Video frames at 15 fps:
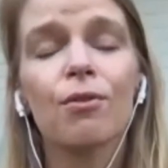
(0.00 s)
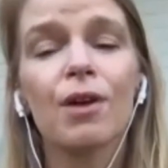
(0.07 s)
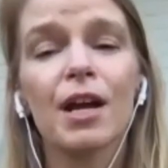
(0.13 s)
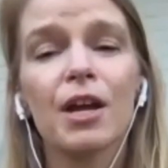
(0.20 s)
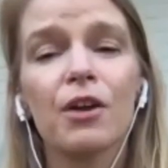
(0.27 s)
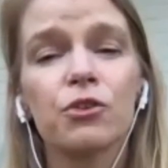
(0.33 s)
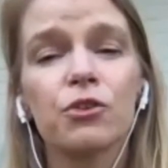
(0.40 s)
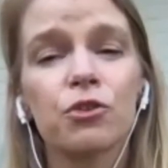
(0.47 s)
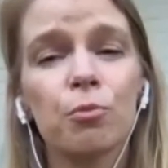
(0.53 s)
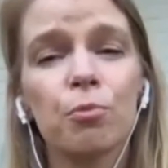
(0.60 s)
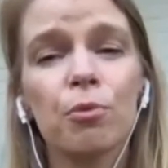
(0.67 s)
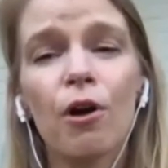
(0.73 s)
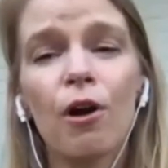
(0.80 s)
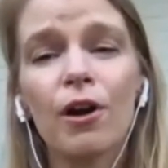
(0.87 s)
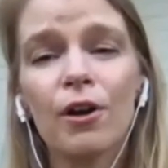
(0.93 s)

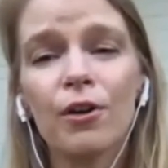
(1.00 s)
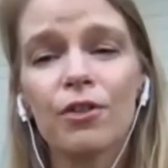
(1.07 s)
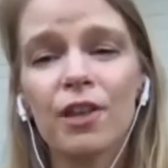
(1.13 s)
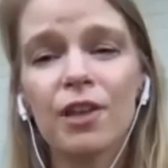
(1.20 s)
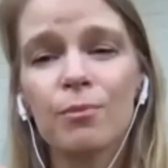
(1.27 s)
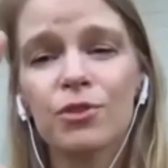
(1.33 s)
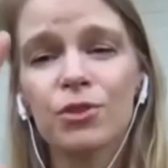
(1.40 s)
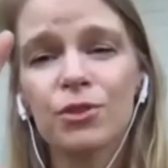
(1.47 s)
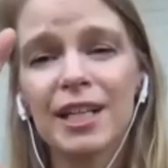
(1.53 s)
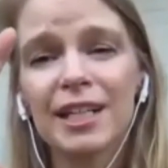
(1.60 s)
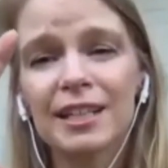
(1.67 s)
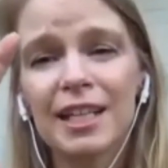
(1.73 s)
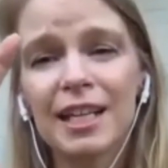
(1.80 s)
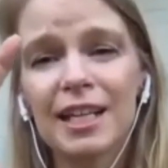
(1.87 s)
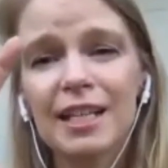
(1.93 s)
super hard. Our thumbs go
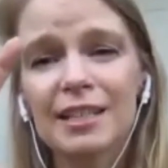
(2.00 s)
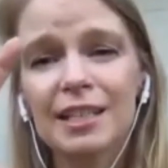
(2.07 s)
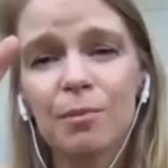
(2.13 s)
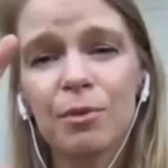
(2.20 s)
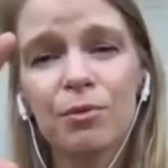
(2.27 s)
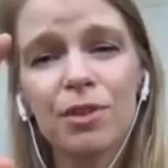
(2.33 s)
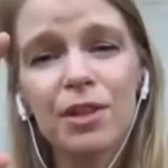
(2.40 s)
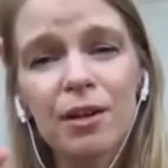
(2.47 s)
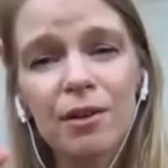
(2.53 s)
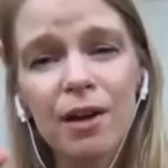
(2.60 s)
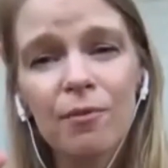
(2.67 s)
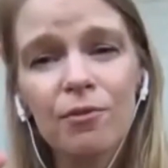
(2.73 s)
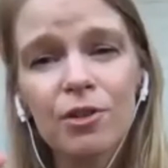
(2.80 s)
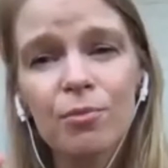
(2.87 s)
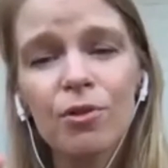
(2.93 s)
like this. It can be really
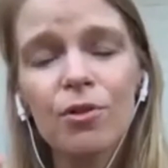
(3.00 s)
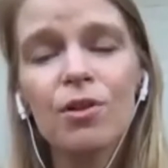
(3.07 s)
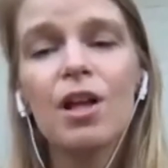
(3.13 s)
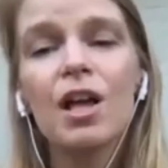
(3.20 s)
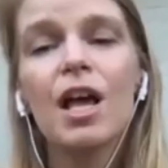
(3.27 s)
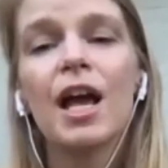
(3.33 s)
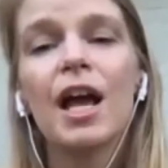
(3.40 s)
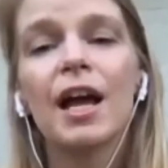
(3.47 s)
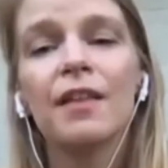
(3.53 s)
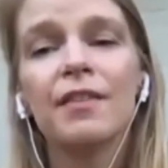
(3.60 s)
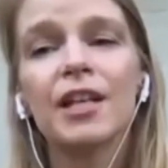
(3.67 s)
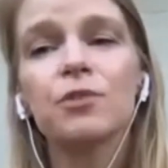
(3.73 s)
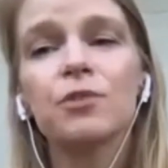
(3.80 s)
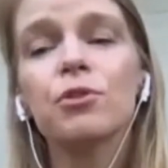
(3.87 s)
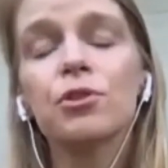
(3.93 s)
uncomfortable. And
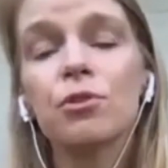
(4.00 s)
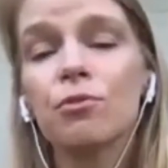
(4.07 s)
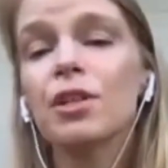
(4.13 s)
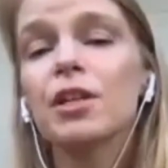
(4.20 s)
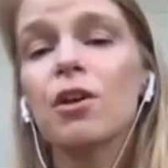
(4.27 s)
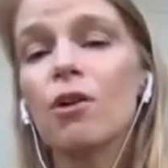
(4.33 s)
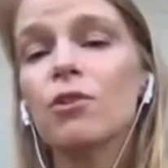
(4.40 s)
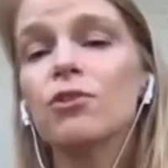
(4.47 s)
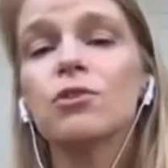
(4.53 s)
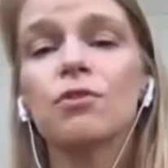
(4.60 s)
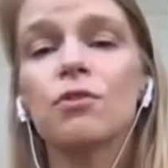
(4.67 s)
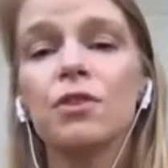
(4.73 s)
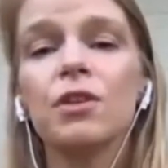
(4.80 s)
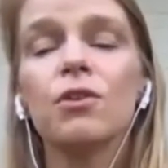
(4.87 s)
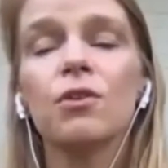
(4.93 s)
that's where you can really also
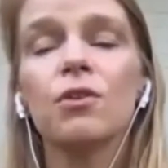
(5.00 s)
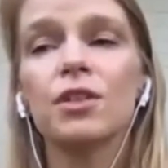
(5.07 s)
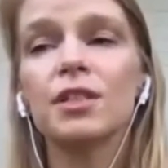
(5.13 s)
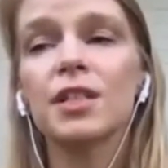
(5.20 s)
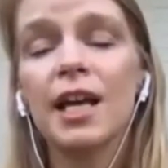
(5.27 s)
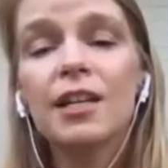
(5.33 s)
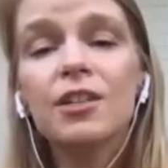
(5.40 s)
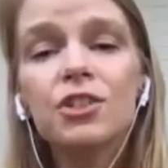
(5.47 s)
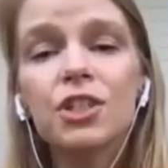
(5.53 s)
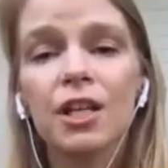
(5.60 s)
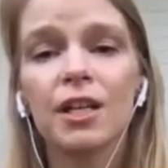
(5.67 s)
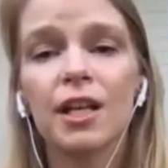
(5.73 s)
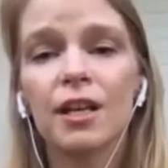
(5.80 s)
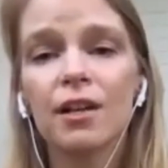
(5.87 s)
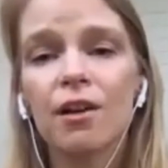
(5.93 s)
feel the
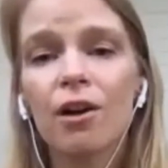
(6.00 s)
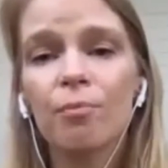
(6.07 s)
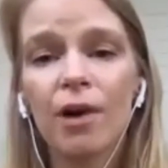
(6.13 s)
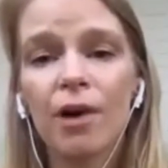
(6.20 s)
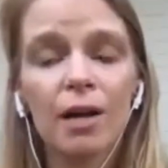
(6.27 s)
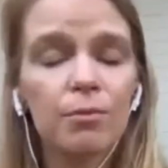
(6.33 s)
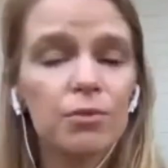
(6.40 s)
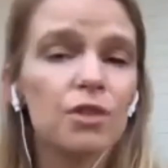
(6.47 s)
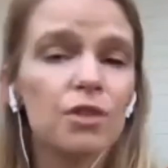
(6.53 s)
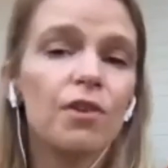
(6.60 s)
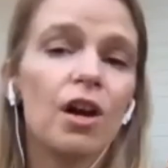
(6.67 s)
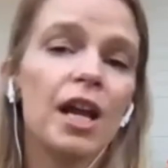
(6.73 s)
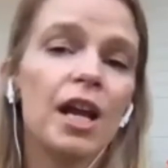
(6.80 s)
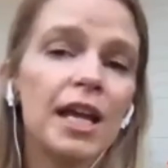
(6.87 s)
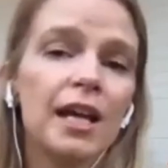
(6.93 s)
tension in our bottoms of
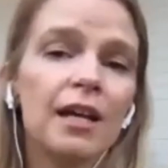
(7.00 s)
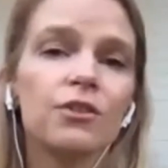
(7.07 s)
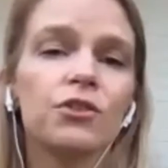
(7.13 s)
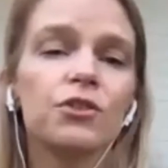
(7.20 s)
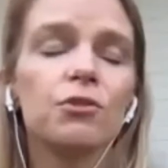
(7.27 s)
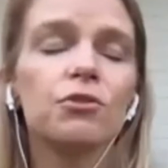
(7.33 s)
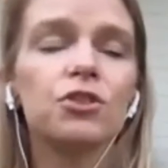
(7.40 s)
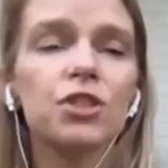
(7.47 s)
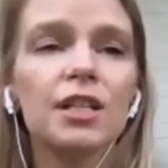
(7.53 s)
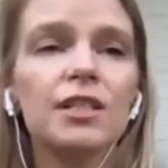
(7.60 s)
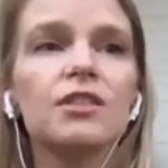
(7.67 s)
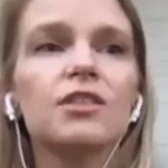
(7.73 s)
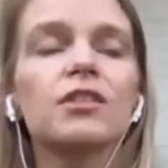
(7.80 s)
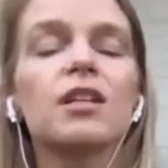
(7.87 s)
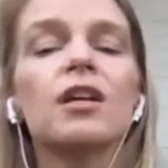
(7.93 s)
our hands. So
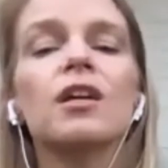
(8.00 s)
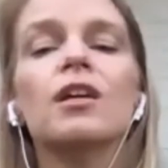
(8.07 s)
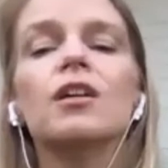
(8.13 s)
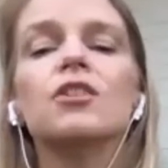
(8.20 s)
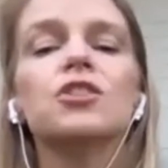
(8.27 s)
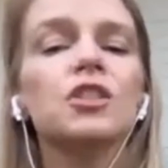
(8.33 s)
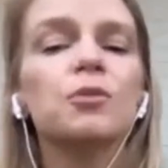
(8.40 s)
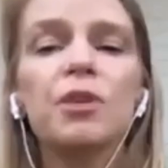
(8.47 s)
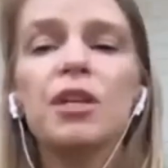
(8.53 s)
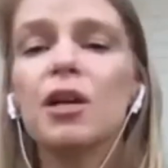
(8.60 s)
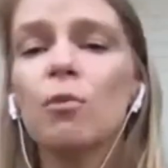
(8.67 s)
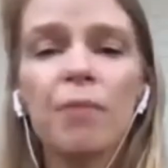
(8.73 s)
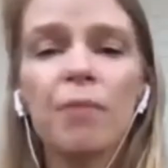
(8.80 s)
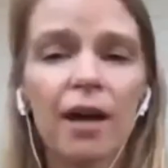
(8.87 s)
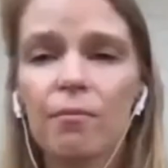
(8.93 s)
just being
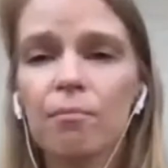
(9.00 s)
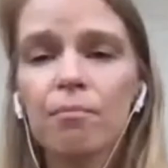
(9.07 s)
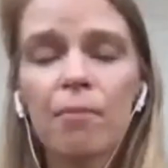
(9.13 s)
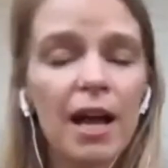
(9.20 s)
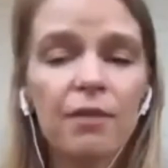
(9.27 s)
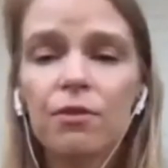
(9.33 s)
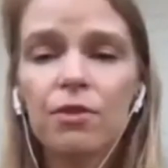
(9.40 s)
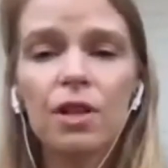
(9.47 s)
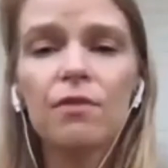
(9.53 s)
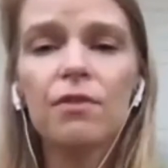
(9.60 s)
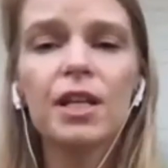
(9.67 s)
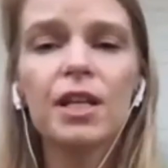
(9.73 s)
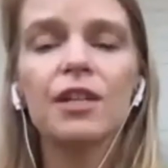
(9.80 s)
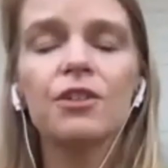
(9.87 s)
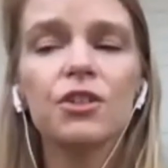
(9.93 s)
mindful of
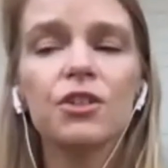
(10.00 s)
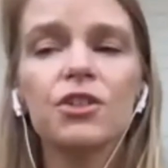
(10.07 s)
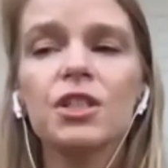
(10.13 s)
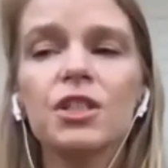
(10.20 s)
it, and just,